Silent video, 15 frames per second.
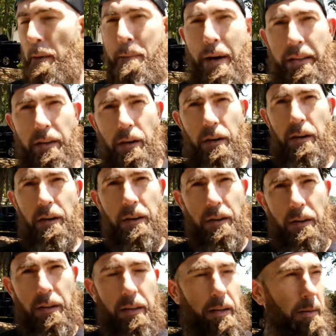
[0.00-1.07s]
about the earlier
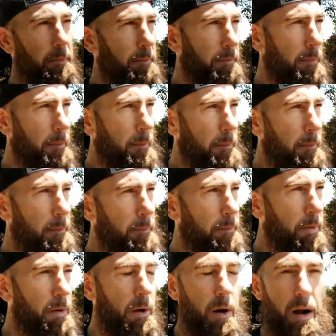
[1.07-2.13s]
clip.
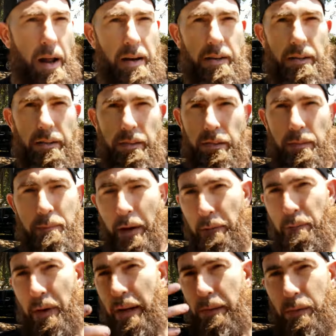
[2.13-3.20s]
You know, I my
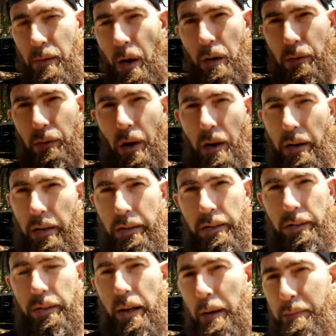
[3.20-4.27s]
face was all dark and
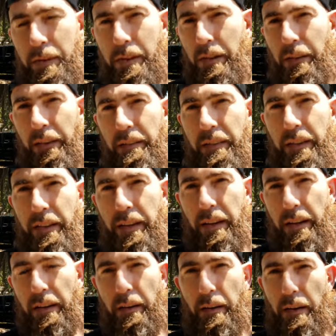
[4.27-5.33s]
shit. I'm just gonna leave it in
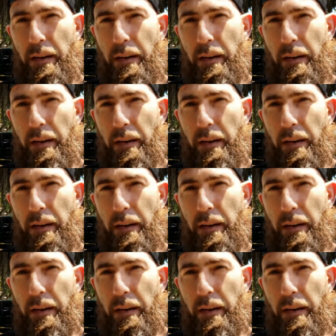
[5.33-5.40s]
there.